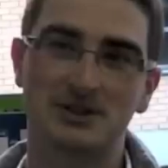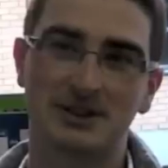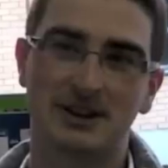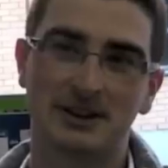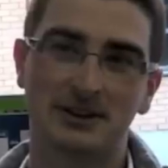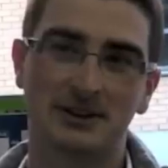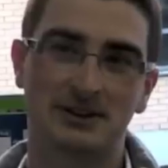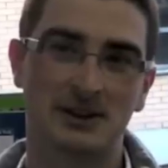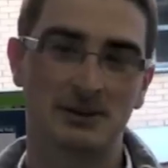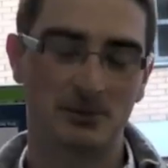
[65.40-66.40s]
of that at the
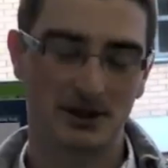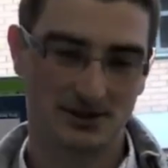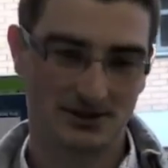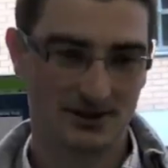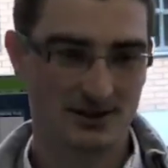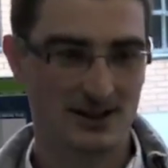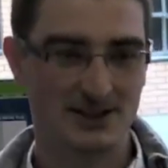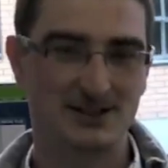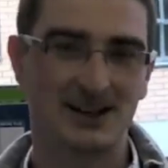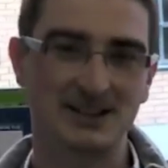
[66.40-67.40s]
time because, as,
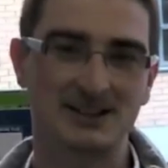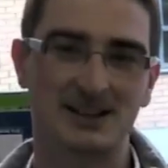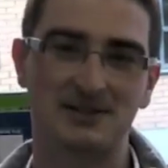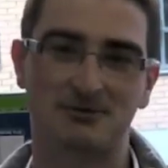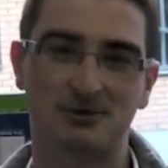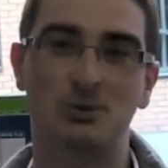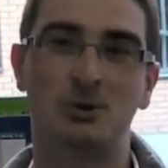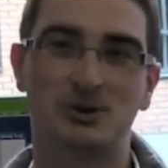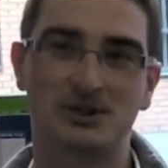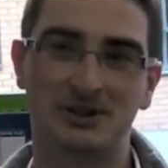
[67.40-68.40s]
as Dan said,
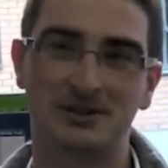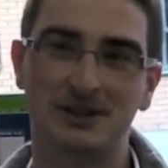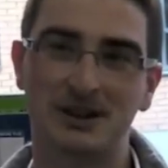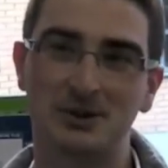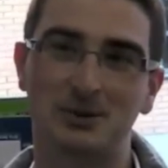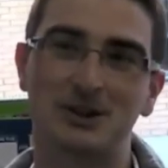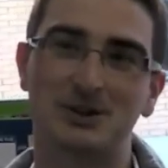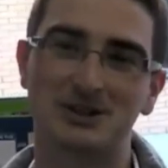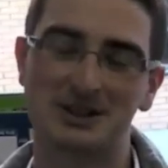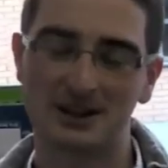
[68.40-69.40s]
rumours and
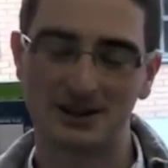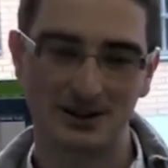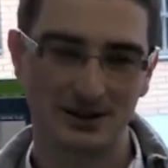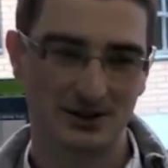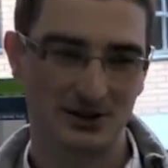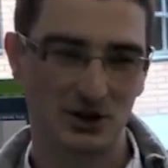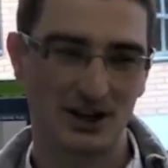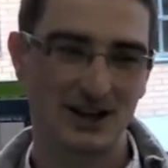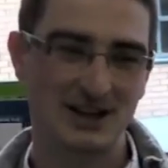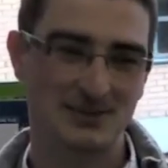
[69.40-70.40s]
innuendos, all the, the
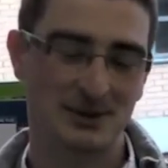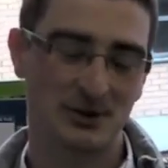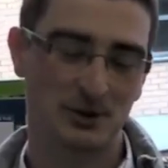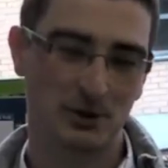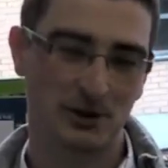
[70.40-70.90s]
GAA is made up